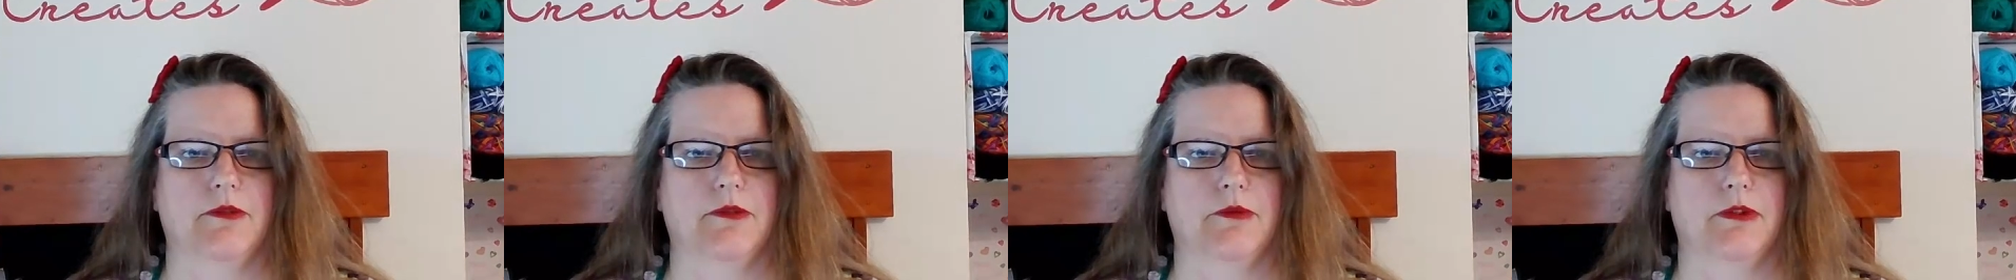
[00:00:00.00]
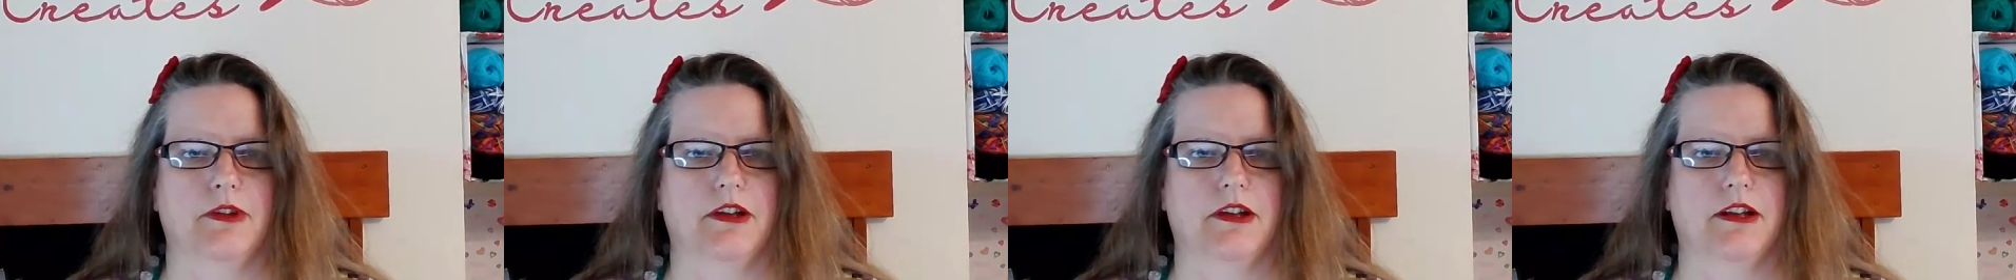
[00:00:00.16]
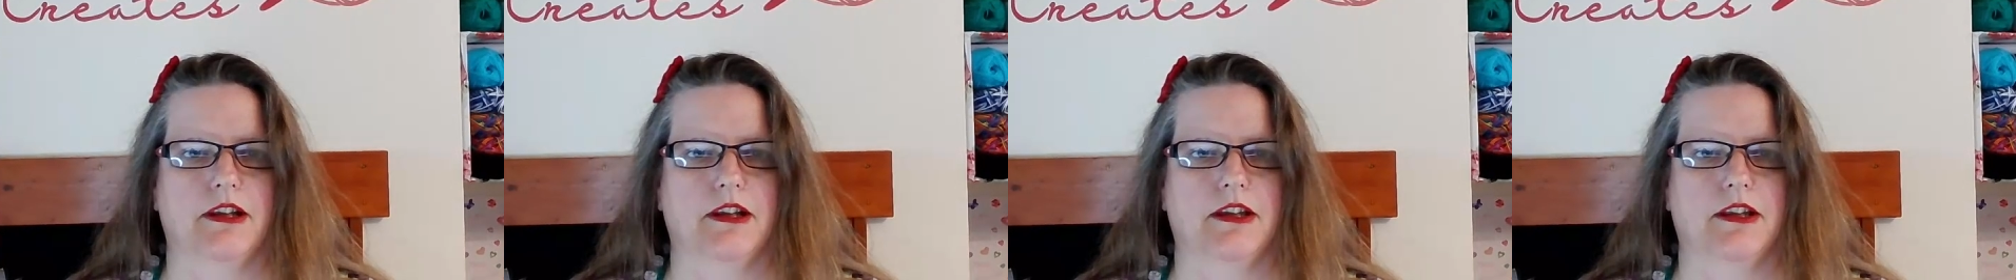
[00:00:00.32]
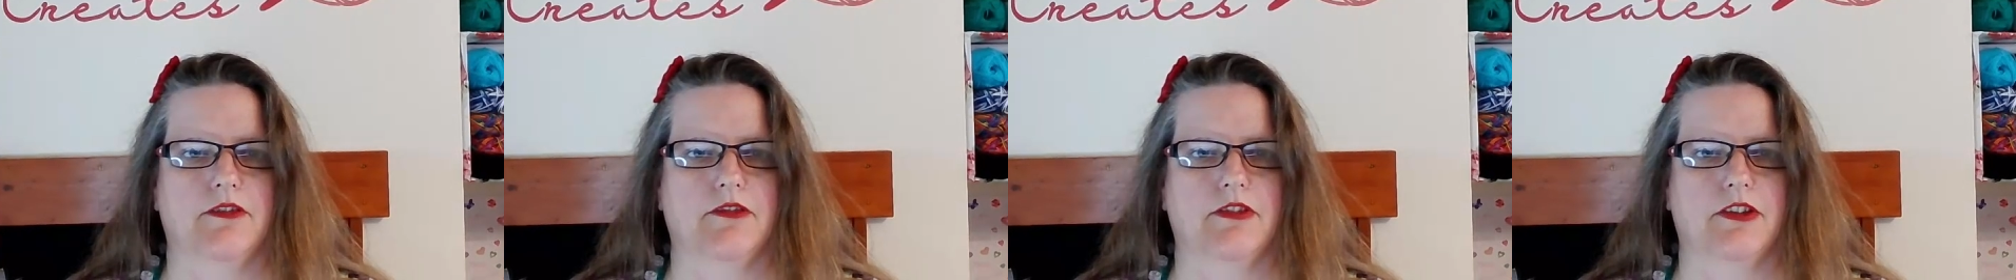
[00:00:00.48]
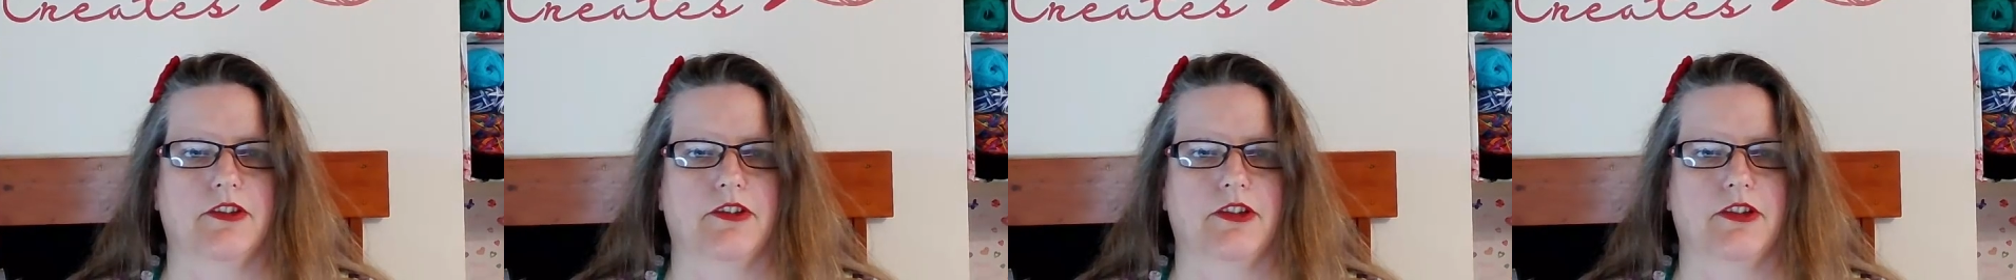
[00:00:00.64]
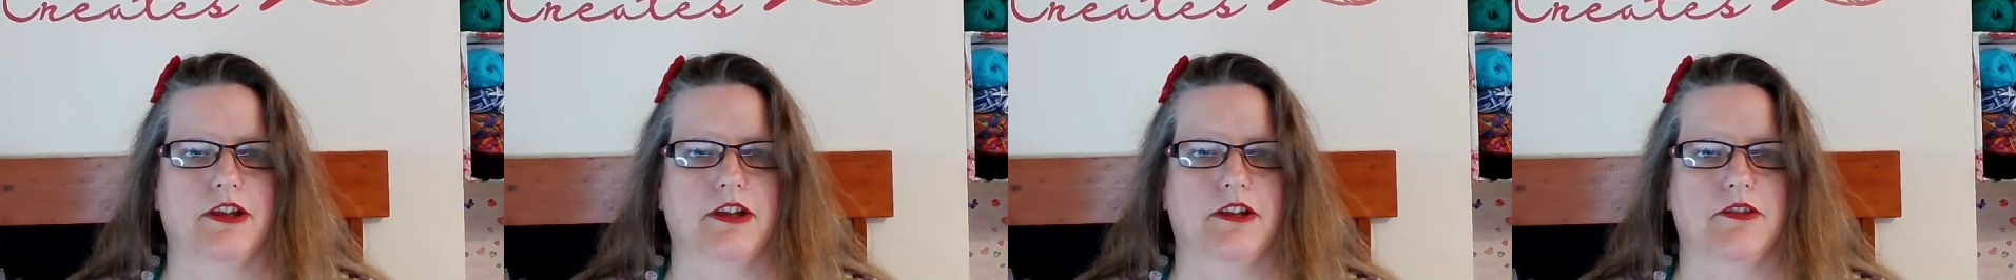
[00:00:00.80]
and we're going to
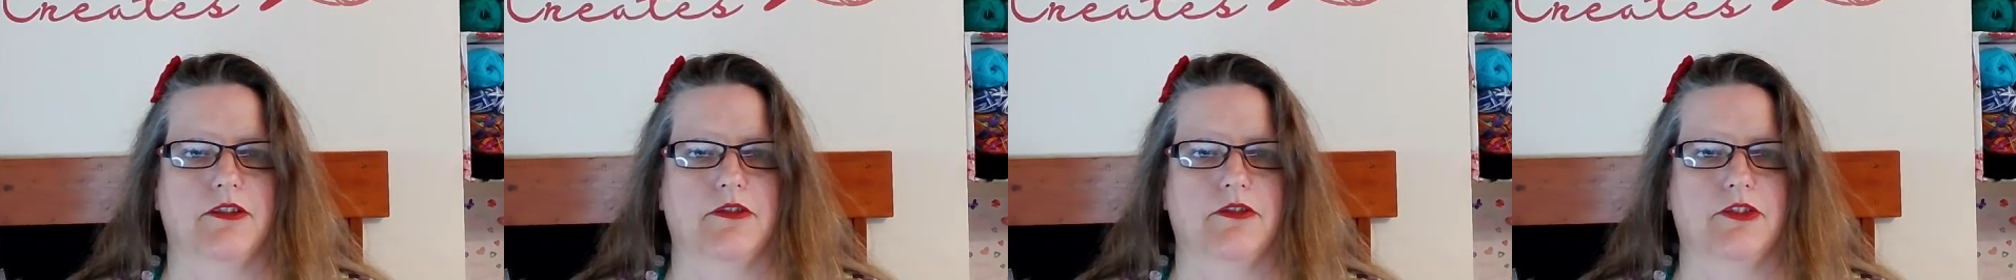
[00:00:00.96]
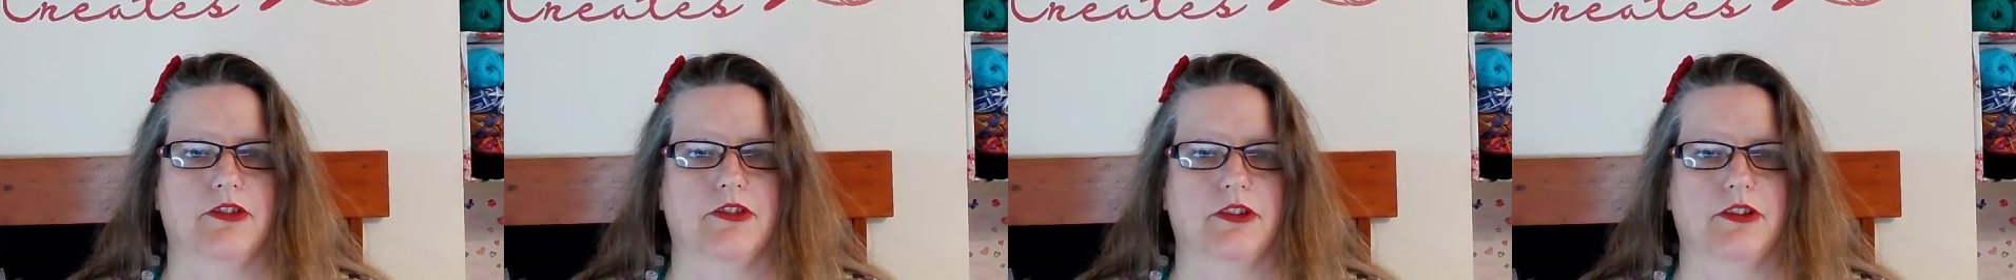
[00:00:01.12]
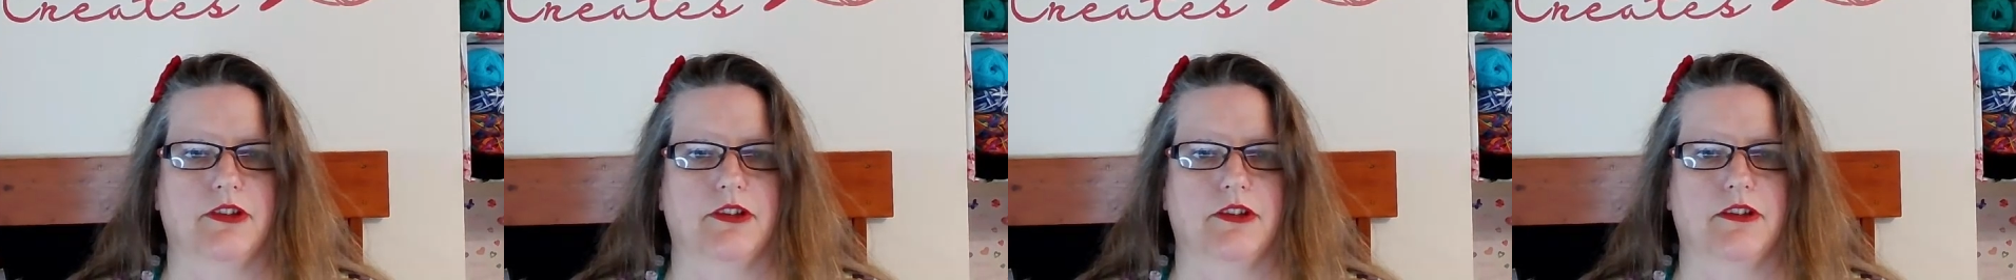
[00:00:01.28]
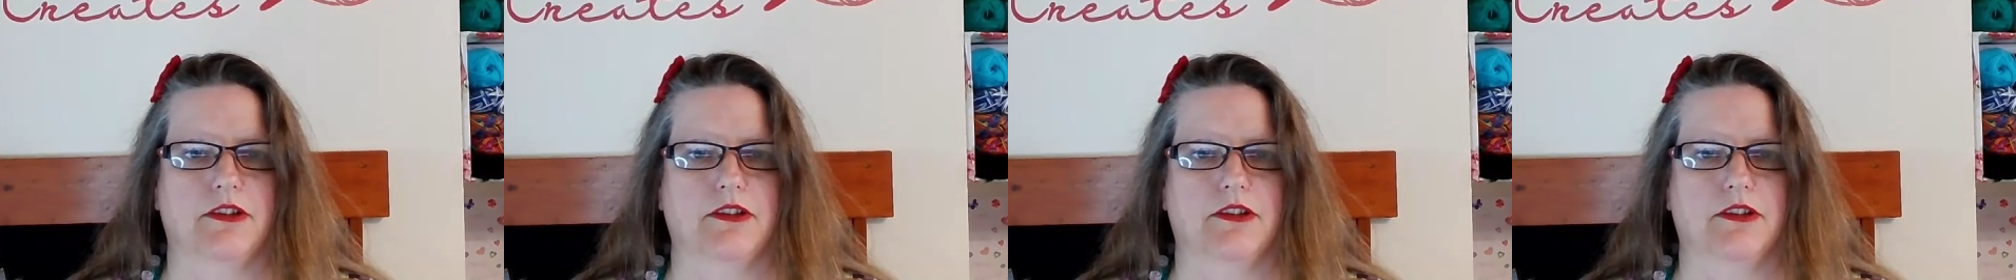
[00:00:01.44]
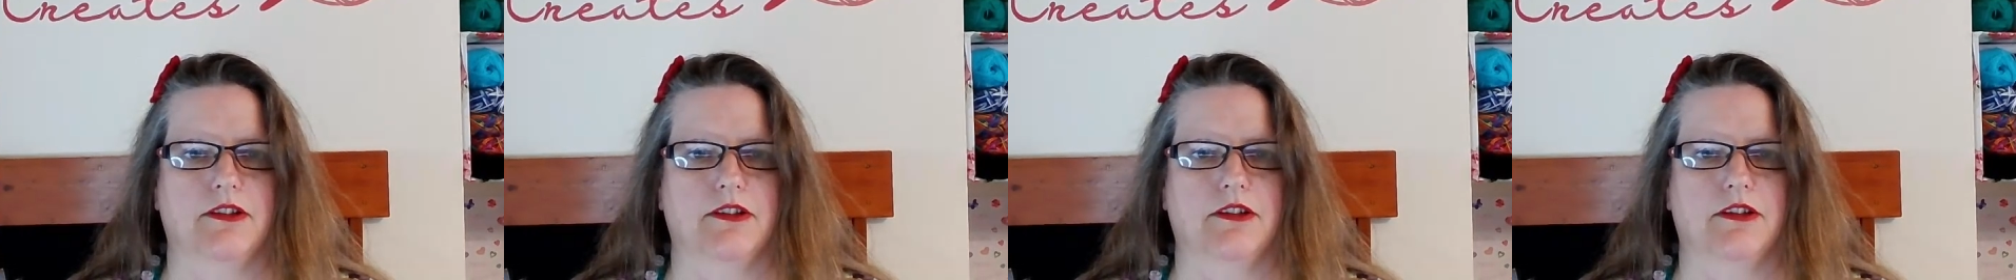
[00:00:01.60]
give ourselves,